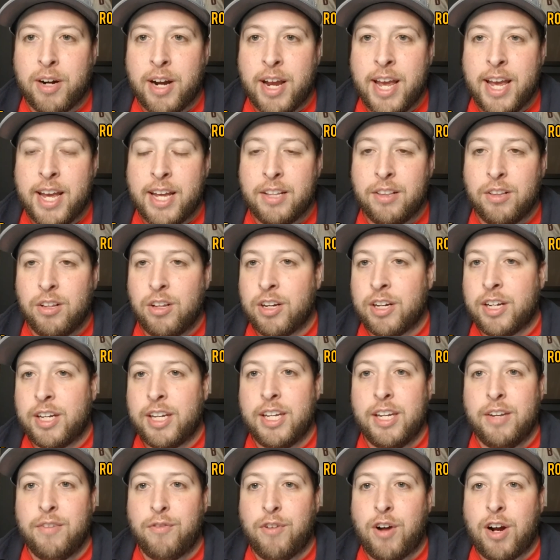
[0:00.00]
And look,
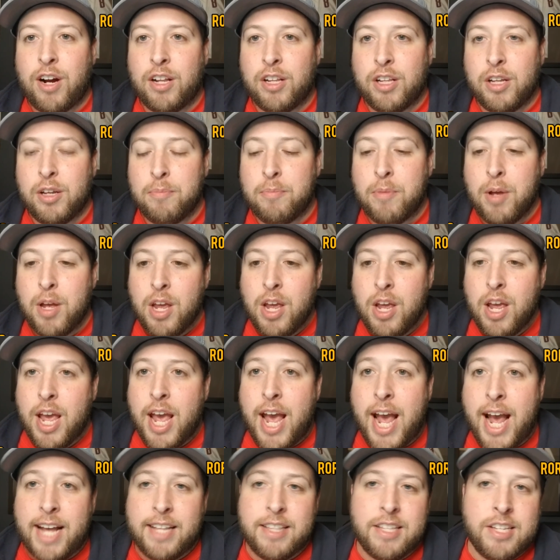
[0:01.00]
he finally
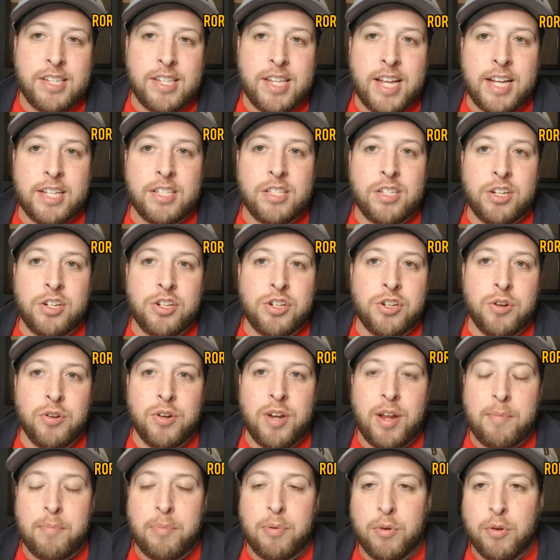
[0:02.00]
had the stats that showed
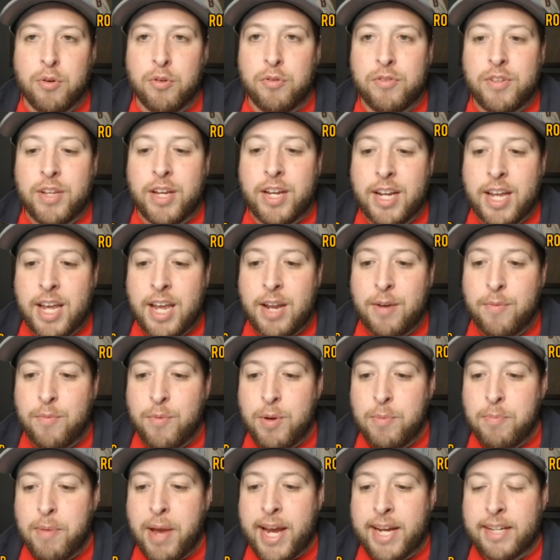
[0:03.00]
that proved it, and we
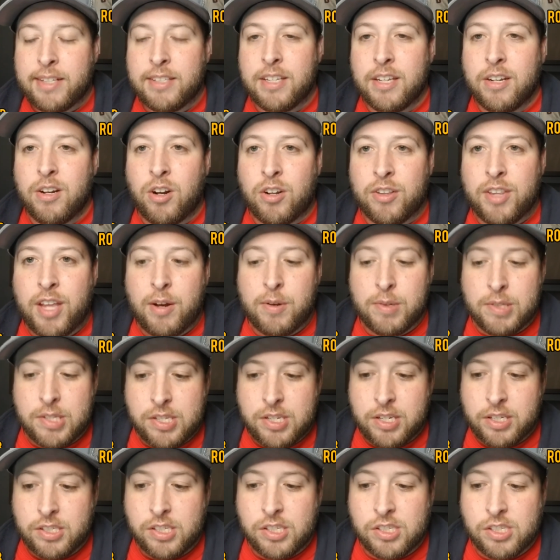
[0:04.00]
banked in on that at
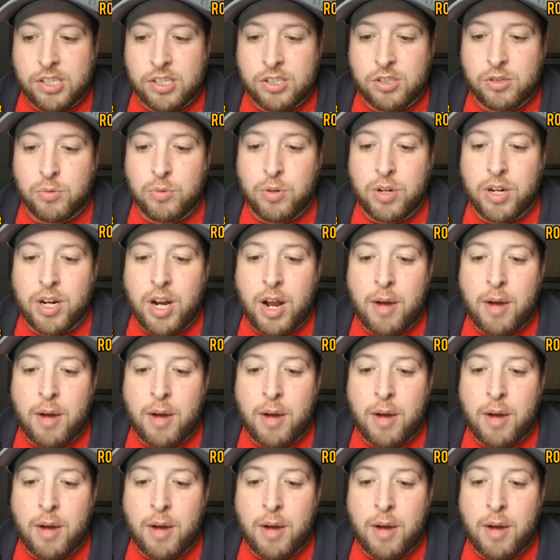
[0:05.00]
66-1.